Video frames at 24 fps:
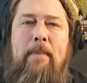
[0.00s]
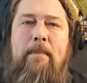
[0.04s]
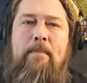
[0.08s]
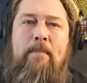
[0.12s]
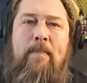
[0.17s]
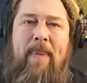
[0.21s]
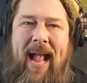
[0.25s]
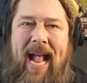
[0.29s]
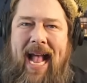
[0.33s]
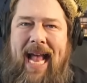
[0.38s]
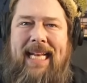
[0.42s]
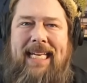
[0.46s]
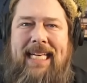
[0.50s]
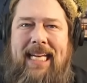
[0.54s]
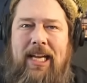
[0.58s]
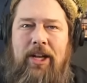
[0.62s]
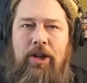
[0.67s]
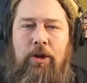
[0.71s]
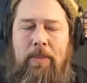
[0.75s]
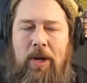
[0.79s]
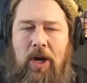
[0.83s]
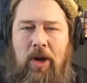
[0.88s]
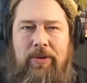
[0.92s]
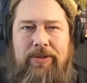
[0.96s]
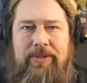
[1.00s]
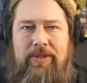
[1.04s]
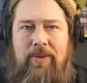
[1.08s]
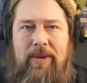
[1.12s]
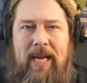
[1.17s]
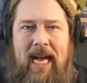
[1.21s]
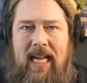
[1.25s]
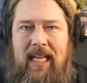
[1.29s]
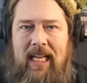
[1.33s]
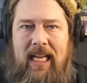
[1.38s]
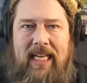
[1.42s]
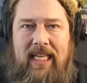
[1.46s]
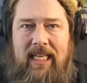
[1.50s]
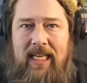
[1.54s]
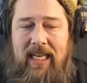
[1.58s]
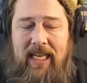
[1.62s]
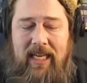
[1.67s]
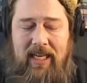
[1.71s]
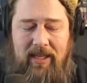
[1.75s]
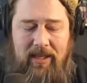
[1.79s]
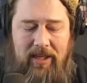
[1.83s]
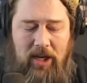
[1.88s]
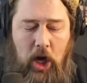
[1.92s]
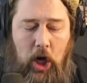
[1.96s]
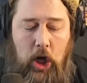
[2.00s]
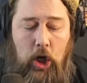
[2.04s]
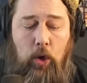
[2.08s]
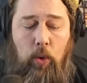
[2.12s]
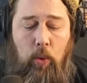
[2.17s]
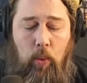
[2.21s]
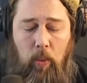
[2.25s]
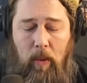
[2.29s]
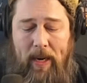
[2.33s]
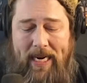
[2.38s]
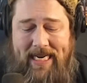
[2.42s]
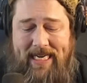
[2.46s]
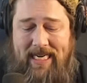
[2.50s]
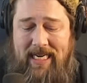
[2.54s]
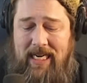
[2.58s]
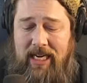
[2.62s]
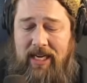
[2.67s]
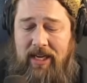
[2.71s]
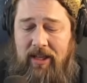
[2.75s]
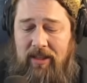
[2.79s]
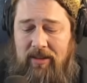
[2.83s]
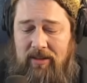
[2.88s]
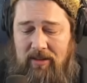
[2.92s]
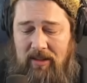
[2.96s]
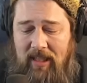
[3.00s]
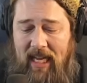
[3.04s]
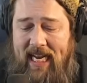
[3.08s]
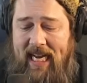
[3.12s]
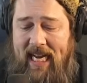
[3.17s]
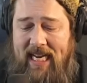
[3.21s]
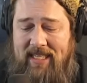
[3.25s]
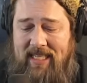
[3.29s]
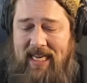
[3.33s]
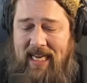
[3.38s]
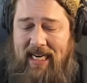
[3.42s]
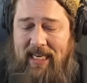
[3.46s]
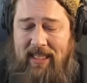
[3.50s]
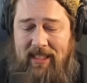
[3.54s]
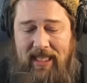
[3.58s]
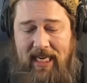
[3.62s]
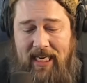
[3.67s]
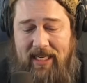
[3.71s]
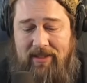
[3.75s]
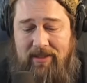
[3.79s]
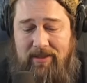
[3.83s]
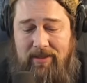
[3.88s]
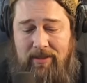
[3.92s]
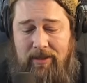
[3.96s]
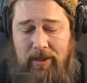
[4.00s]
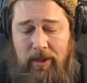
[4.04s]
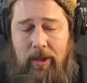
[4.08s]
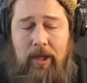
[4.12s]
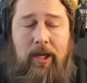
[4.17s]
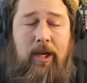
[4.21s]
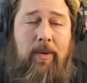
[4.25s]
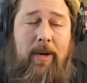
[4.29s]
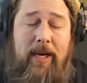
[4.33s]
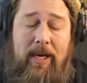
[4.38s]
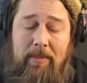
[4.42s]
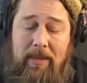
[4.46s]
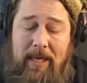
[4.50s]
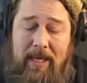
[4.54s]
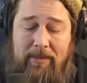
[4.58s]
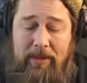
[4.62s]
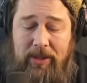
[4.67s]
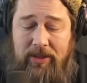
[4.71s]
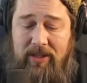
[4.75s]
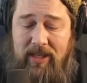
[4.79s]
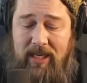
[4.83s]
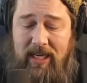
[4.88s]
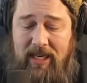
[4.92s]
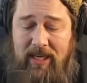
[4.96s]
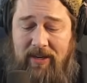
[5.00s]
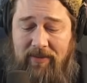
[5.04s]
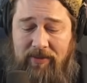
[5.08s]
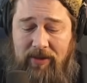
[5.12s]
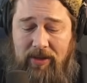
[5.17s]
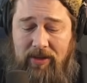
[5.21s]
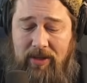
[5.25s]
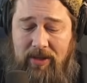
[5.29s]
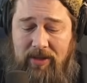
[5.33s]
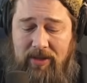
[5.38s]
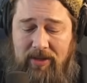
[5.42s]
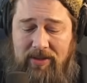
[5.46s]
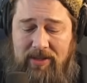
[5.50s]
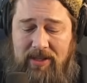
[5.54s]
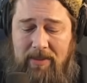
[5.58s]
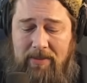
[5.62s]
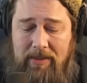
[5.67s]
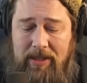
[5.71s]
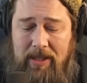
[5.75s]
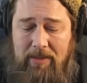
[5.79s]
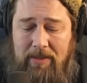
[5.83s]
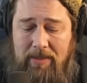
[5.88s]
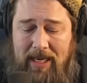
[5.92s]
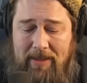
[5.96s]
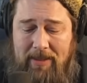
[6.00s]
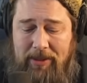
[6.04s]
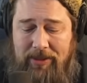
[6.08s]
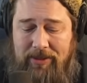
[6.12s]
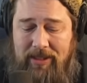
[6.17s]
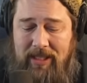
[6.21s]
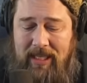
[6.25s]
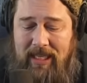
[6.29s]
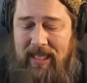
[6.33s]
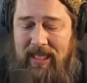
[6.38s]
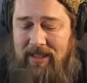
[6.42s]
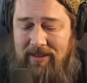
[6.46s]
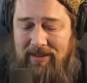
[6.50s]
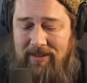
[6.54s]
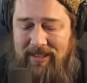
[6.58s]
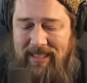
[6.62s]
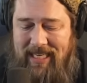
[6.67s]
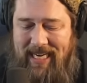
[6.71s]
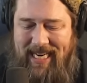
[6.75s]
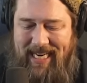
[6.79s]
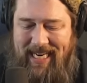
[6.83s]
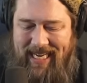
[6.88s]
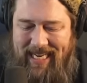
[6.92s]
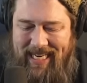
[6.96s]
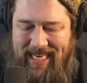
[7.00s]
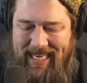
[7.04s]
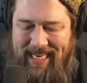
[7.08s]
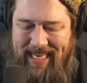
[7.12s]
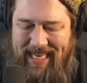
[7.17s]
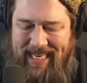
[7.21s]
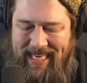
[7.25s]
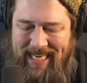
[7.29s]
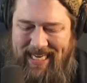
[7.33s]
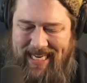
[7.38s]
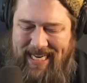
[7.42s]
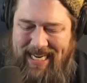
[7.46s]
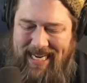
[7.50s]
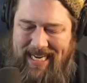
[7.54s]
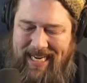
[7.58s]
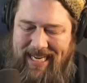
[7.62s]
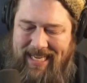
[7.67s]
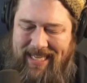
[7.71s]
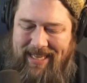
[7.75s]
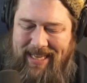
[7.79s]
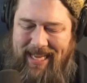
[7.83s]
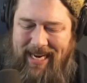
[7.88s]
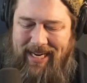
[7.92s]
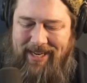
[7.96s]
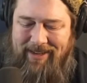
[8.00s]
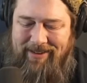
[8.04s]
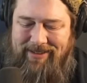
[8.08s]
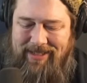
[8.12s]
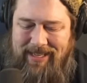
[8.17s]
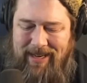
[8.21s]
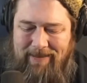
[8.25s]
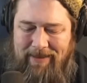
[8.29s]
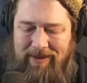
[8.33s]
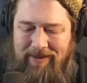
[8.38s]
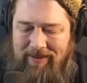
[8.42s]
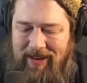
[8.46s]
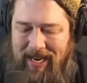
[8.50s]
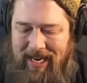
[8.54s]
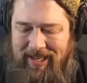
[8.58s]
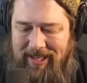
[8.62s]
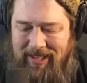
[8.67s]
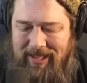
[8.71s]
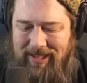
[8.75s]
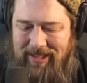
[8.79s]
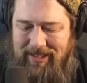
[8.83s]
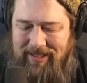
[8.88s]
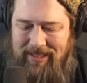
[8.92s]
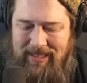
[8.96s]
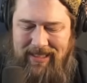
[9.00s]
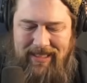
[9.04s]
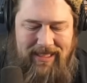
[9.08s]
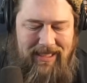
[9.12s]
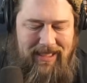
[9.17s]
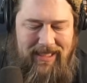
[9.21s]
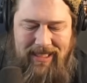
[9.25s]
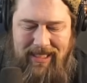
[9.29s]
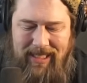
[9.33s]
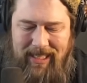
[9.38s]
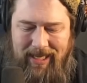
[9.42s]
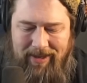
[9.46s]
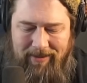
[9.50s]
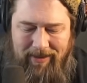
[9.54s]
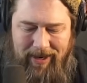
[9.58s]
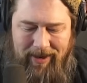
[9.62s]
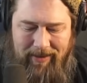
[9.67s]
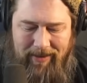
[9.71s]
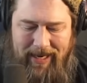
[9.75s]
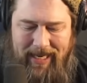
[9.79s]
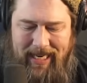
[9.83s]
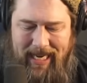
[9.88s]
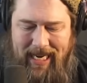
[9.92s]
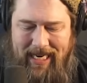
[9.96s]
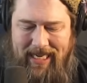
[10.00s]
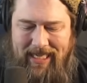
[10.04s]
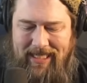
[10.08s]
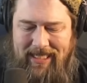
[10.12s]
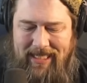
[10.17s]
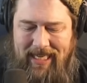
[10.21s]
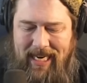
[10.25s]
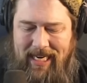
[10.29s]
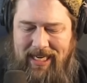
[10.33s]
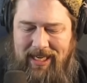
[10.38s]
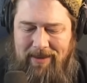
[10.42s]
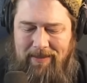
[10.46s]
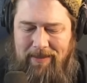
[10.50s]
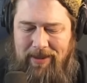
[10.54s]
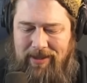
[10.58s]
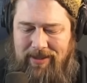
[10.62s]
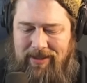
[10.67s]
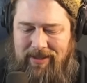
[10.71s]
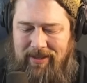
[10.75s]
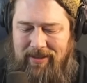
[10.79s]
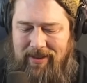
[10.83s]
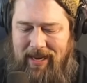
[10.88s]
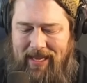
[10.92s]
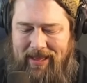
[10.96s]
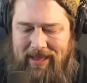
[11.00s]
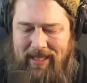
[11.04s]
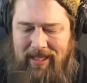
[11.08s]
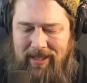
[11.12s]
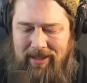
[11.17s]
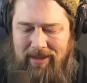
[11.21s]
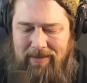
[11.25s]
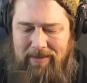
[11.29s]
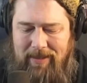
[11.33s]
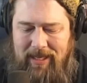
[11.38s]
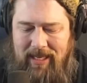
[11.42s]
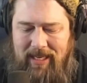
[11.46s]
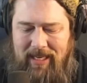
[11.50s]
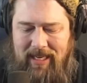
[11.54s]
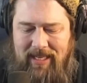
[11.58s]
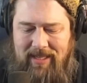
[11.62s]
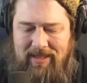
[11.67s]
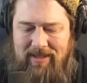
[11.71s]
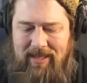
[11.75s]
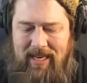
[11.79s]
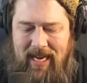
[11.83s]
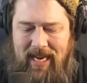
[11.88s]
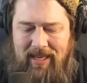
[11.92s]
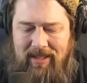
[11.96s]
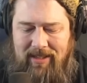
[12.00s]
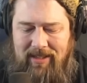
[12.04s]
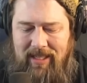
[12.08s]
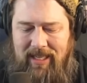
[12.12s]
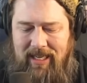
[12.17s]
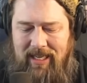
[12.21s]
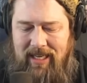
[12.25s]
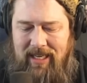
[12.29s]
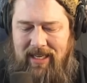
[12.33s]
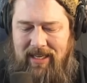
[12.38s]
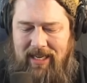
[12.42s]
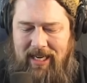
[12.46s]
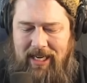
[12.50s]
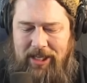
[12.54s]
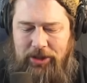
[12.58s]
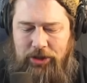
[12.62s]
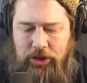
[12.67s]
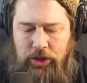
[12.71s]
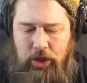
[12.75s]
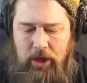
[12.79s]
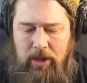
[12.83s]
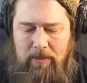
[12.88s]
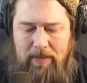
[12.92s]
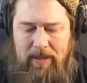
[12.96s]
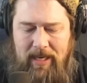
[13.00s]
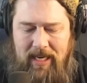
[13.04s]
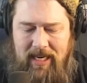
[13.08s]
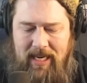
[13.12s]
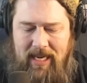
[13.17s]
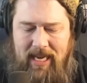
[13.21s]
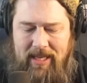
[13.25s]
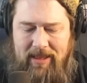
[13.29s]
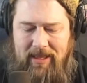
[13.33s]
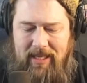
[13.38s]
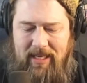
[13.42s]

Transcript: bad deal, but also not like a great deal. Like I said, unless you really want a Mableton. If you can do something with the Mableton, then it goes up in value. All right, what do we got inside number 2? I think it should be, I think,